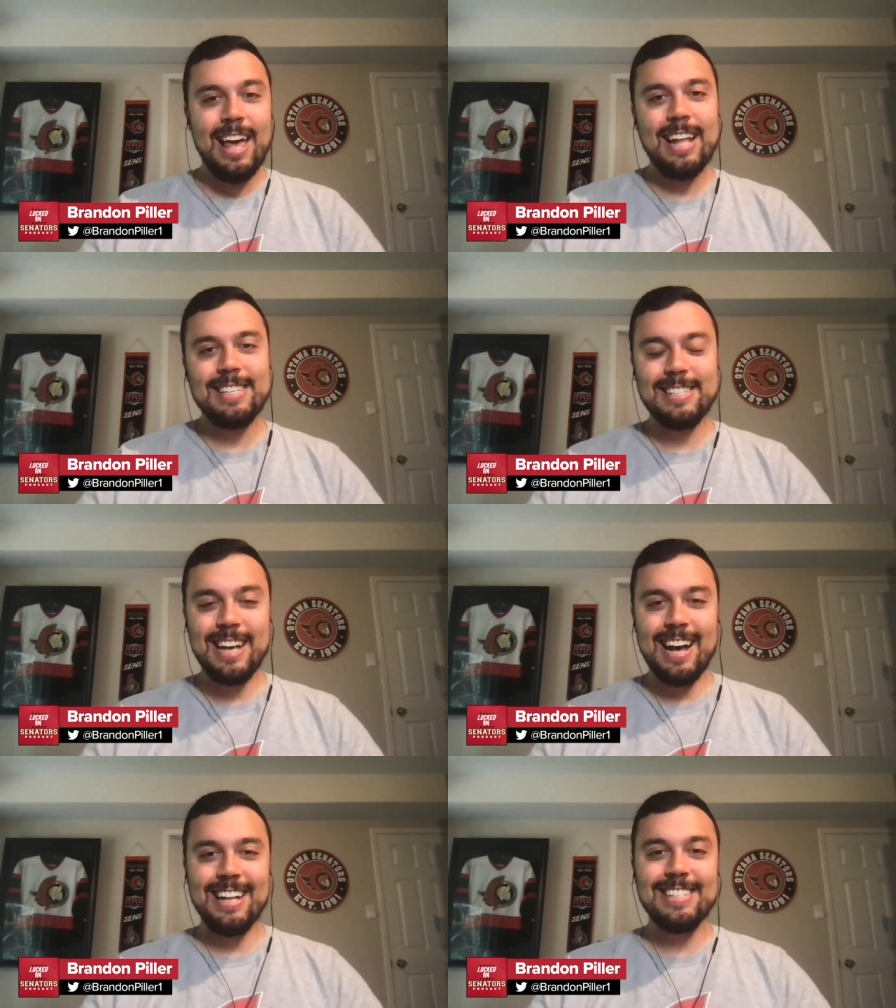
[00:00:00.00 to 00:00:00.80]
It's
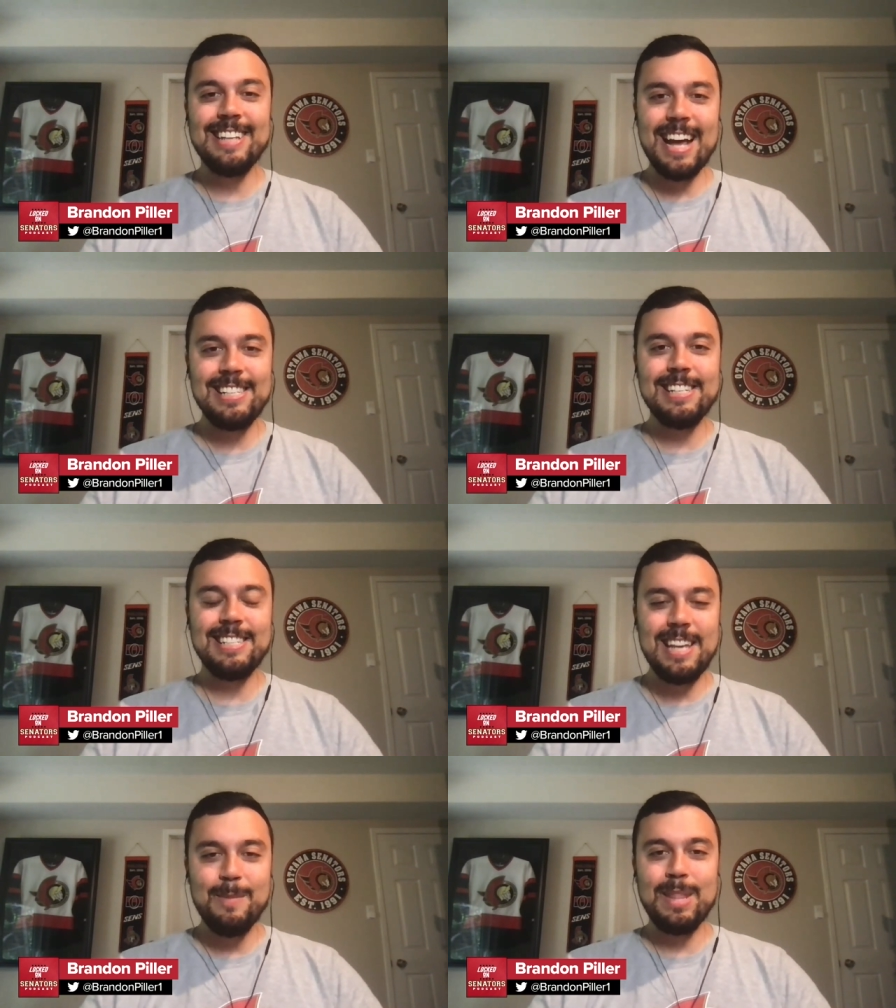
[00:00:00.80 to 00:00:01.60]
uh, it's nice to
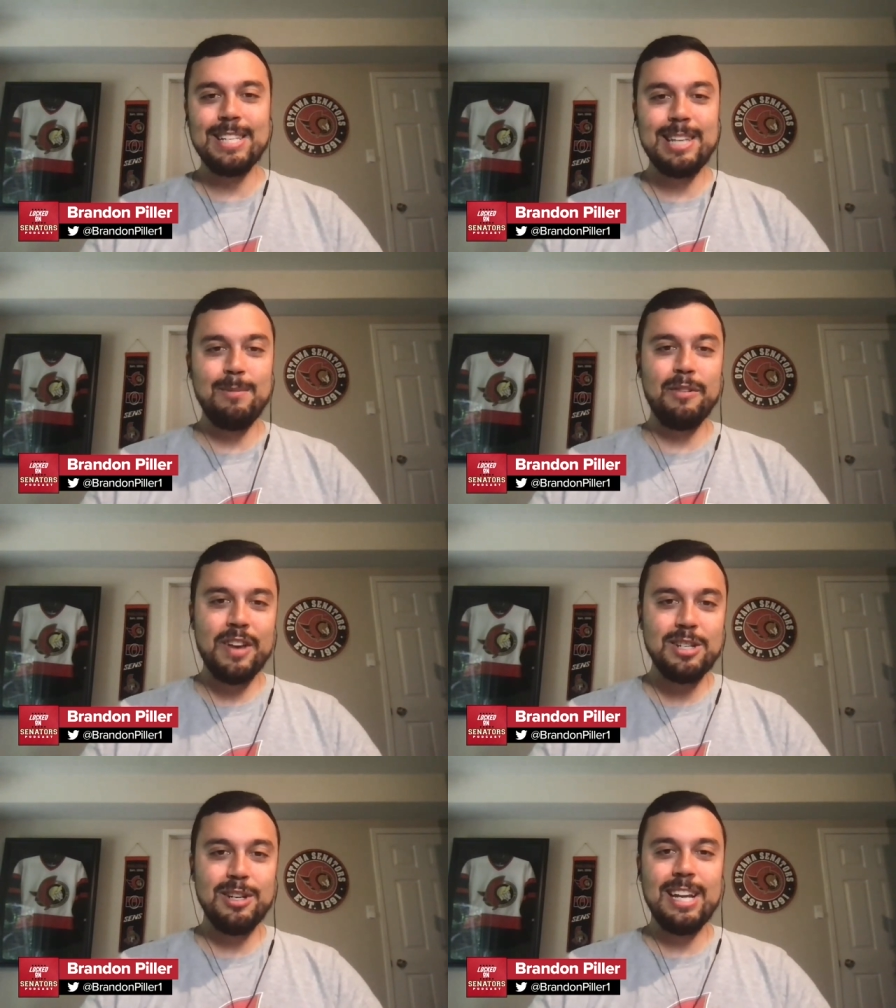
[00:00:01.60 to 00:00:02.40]
see him in the same
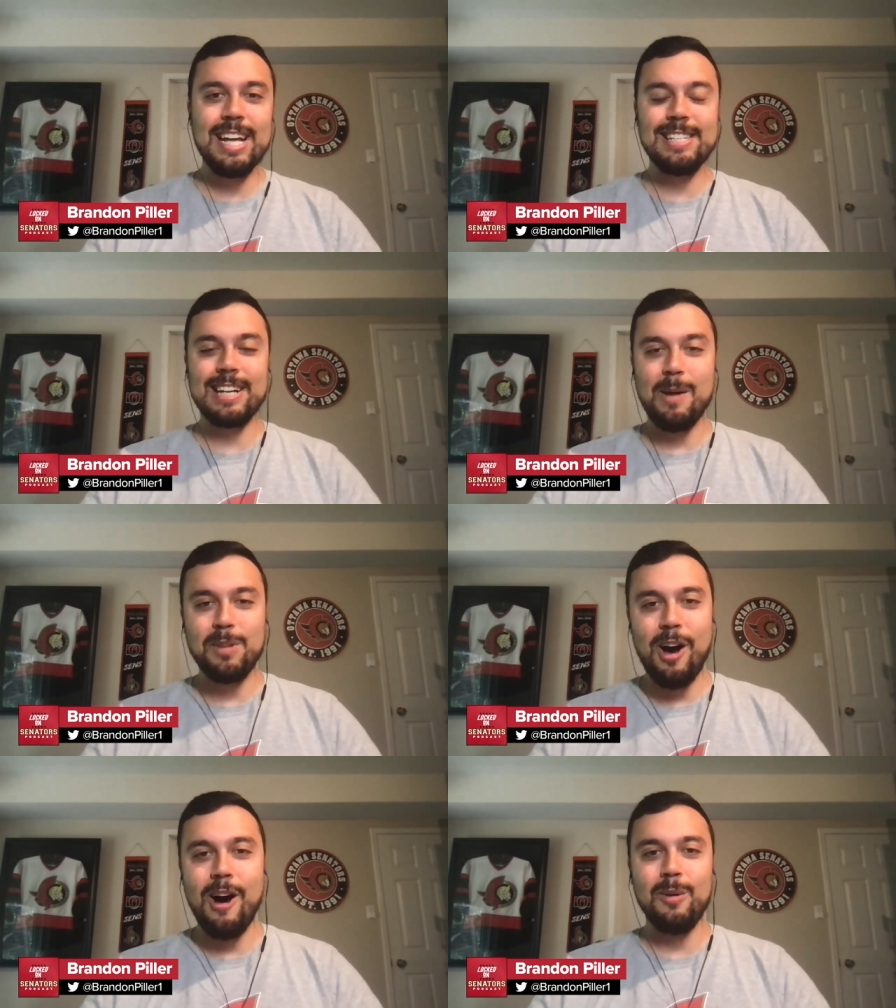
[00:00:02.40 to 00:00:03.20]
division. He gets to come
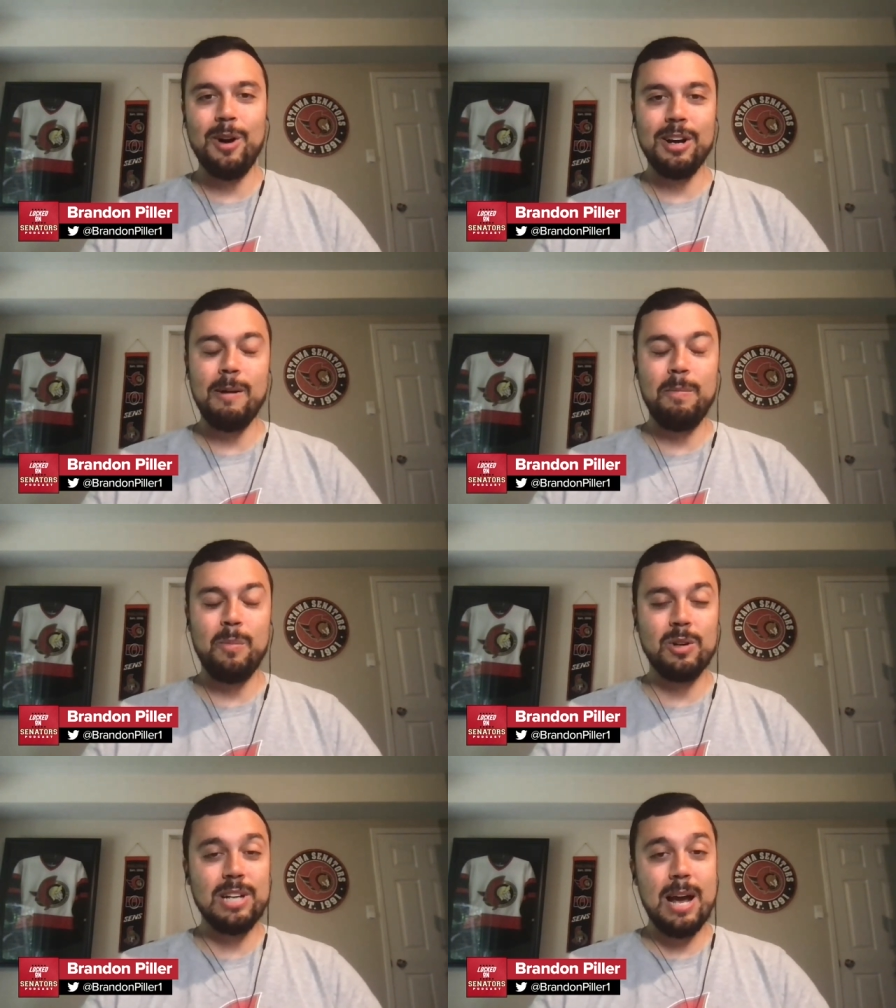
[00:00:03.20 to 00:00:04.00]
to Ottawa a couple
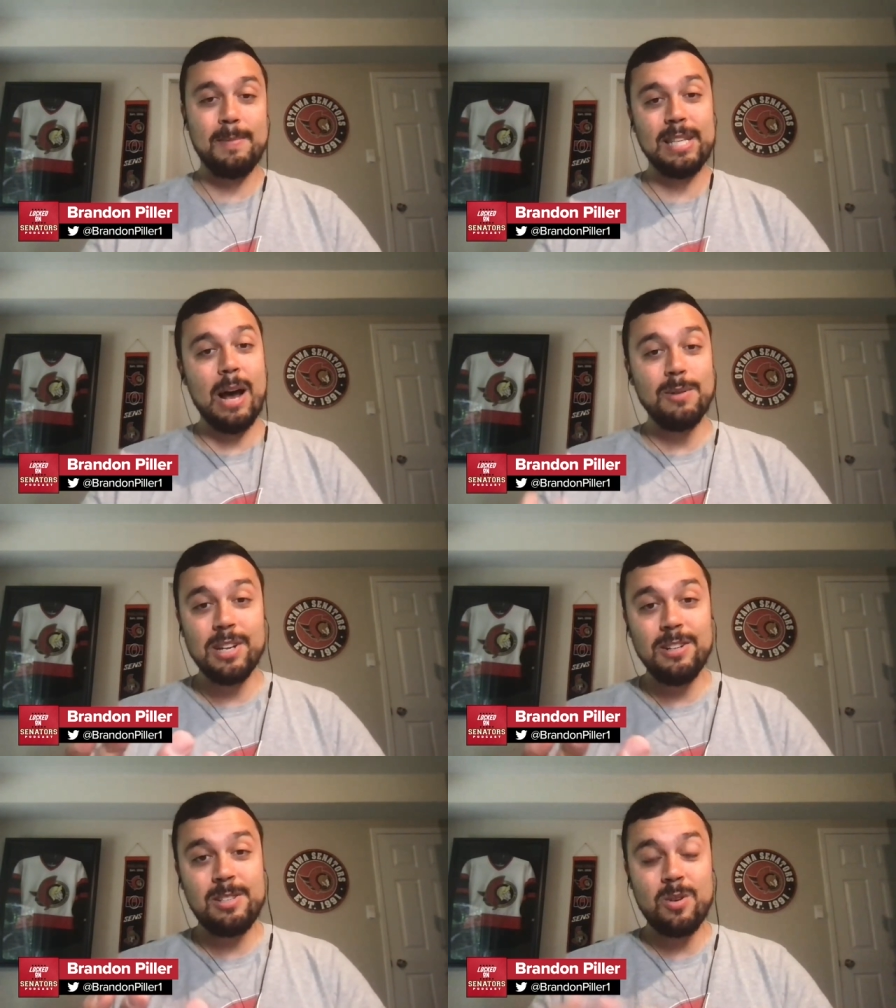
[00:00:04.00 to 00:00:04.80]
more times, and that was a
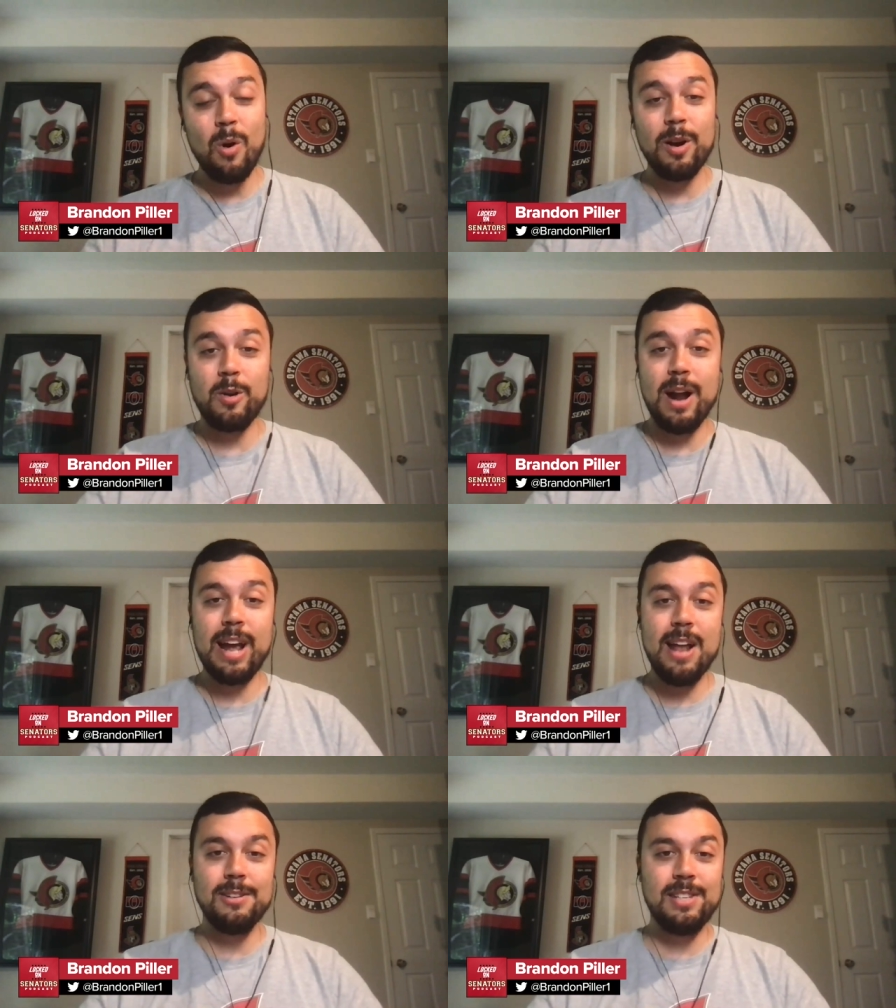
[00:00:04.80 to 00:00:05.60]
good story. Craig
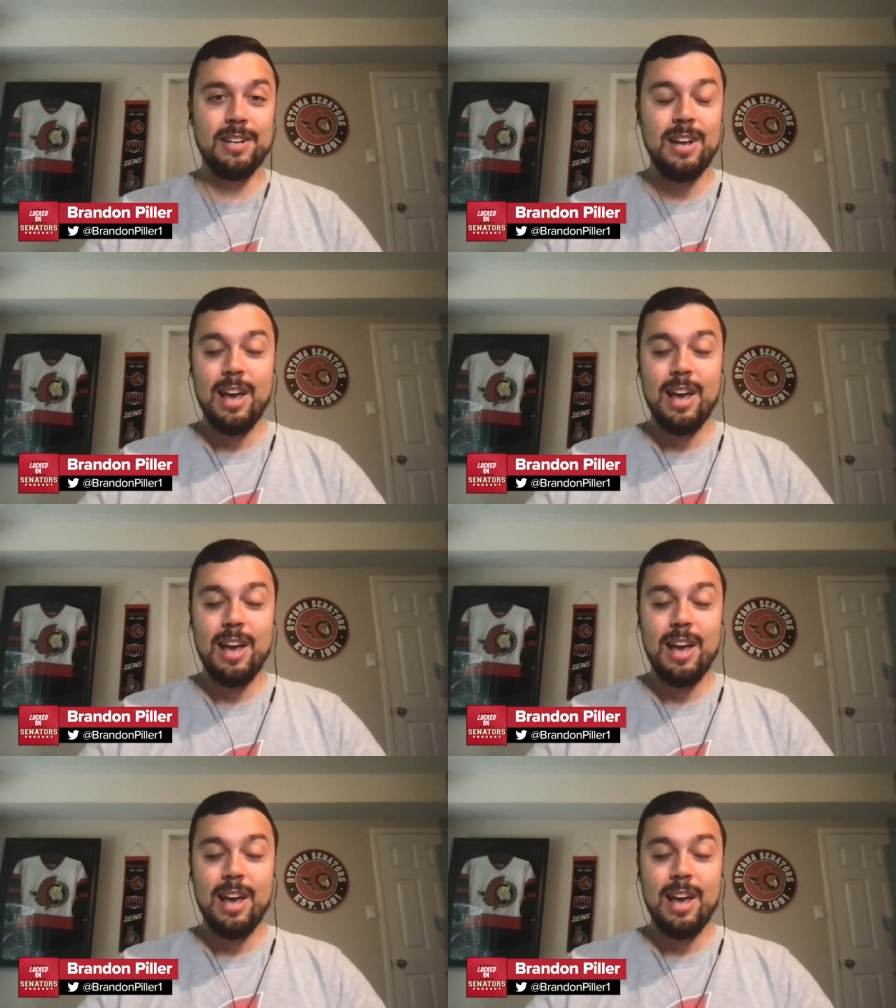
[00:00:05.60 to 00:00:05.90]
Anderson,